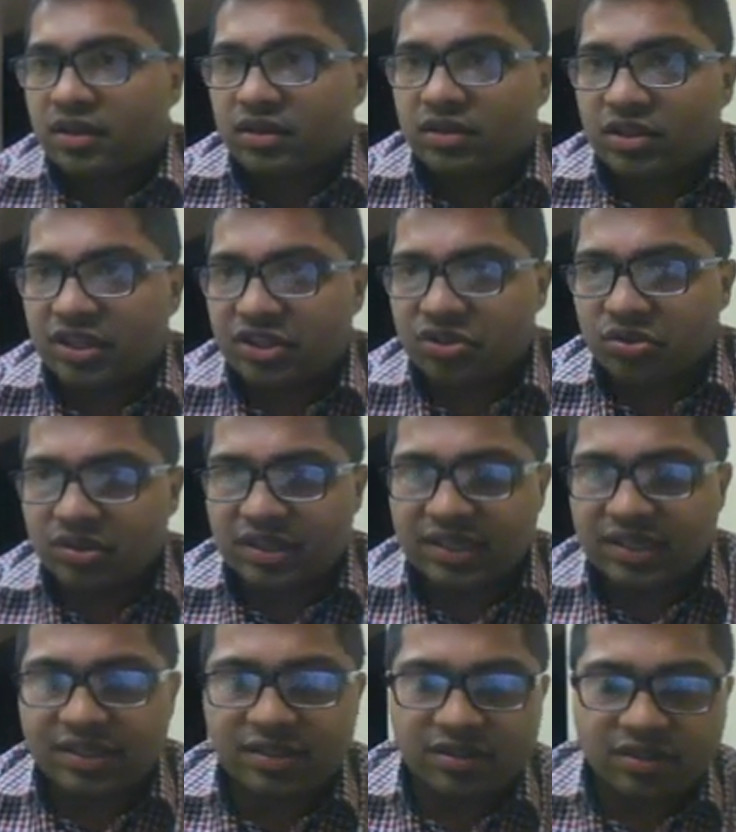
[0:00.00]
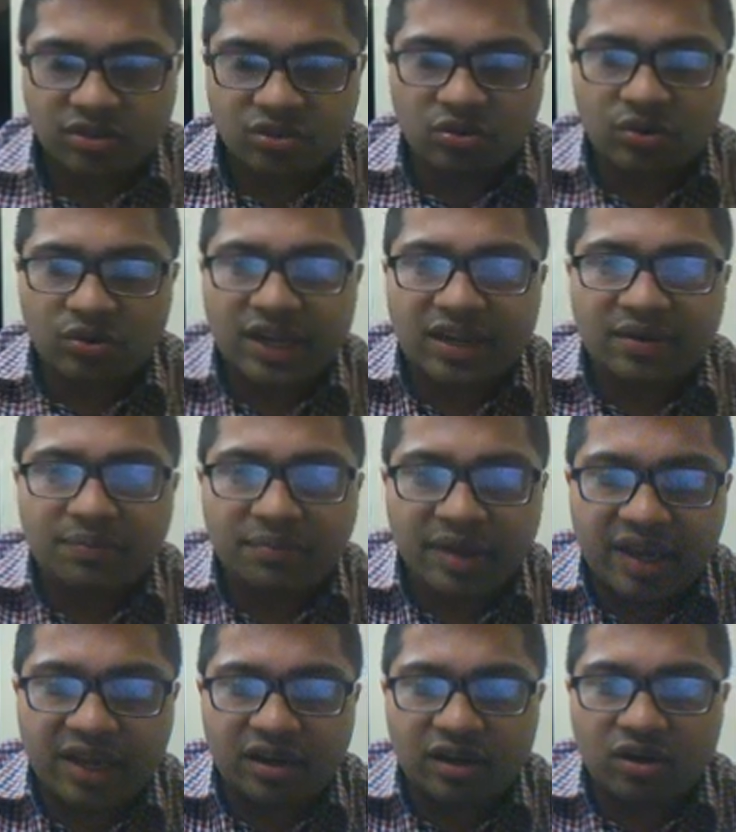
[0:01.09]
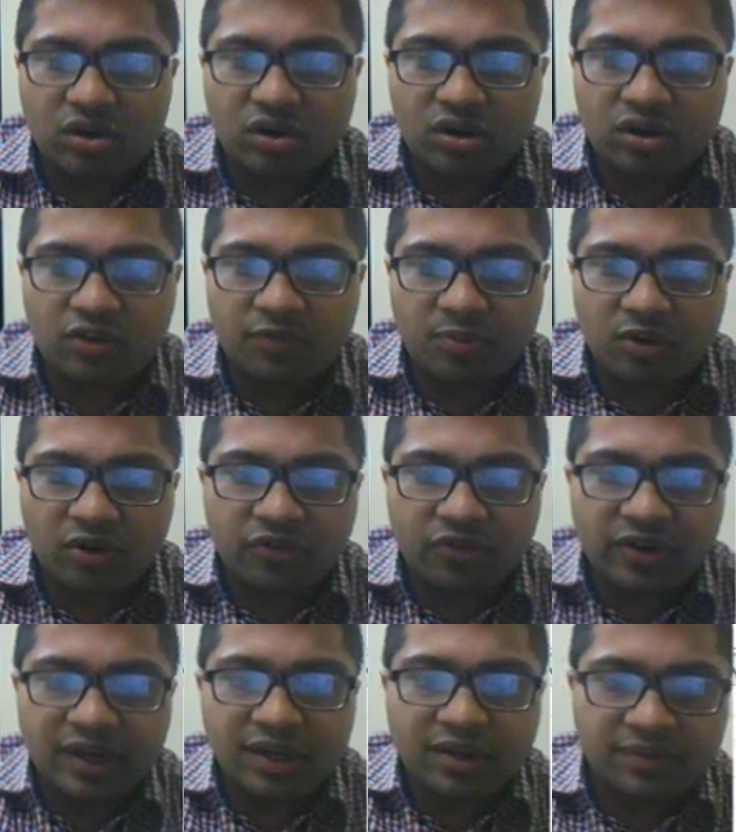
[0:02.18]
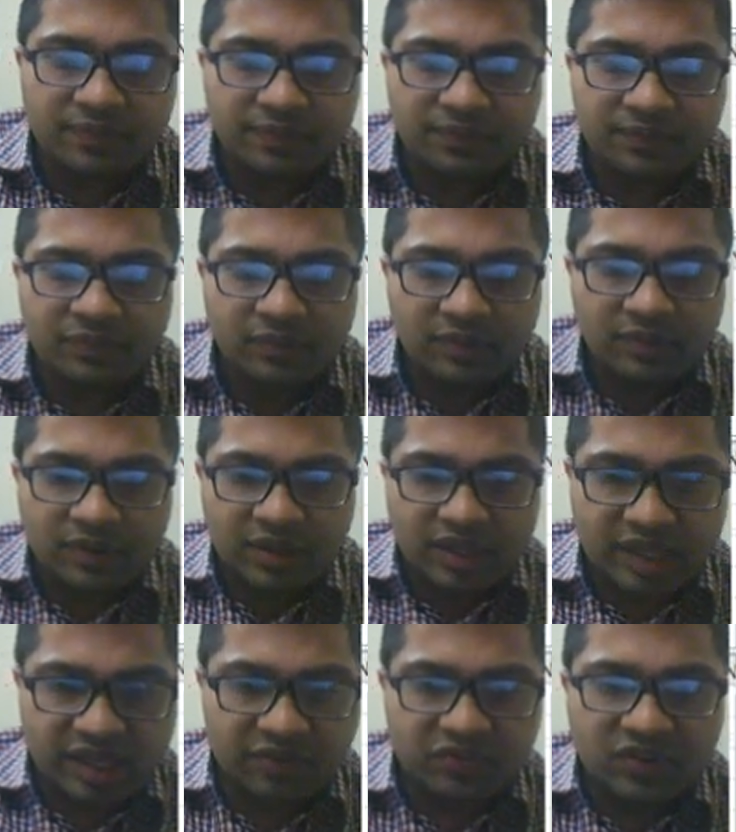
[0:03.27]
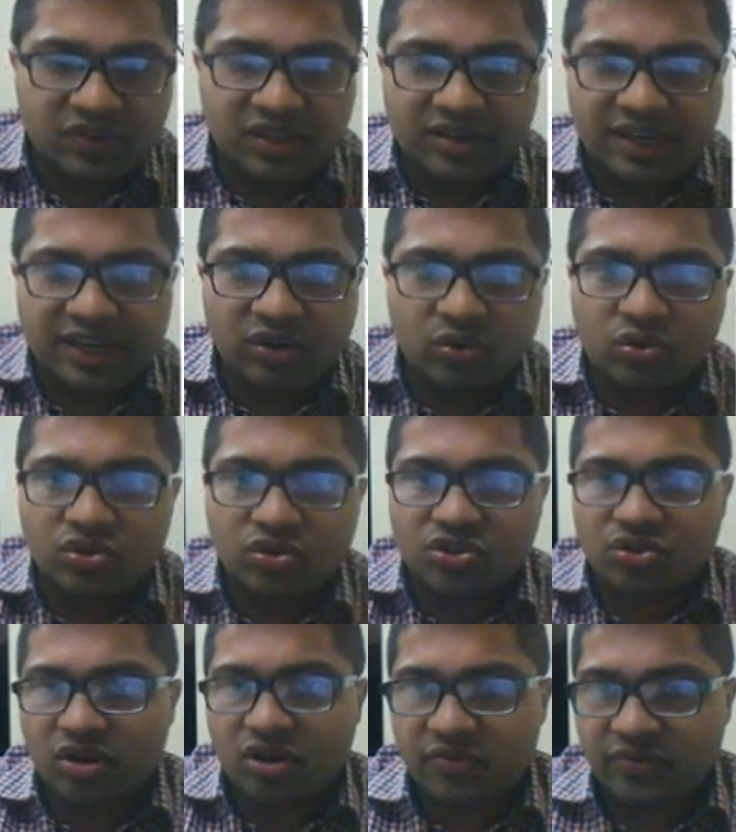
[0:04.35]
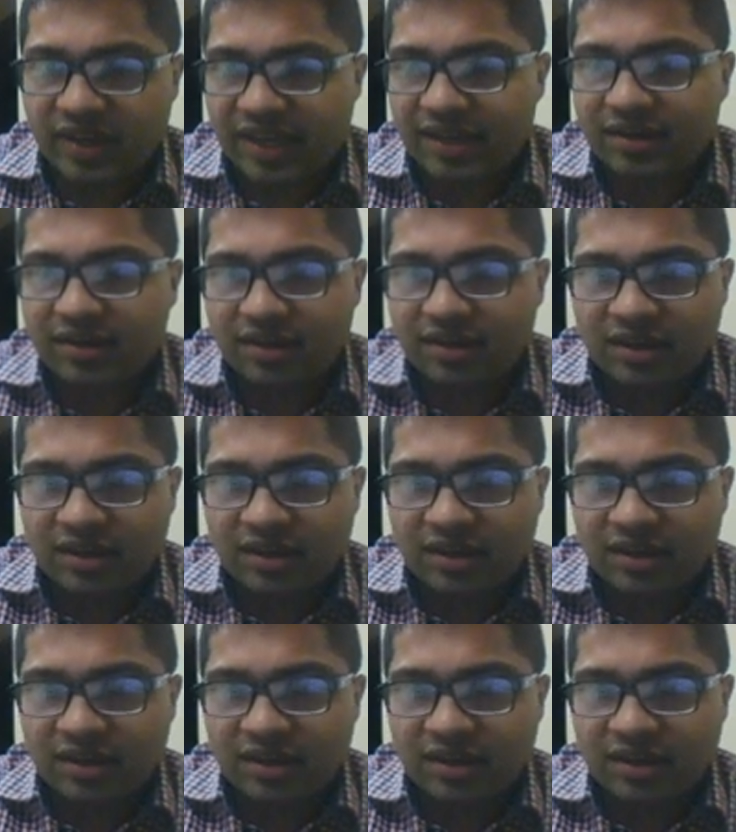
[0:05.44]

The issue is you can make a lot of profit if the trade goes your way,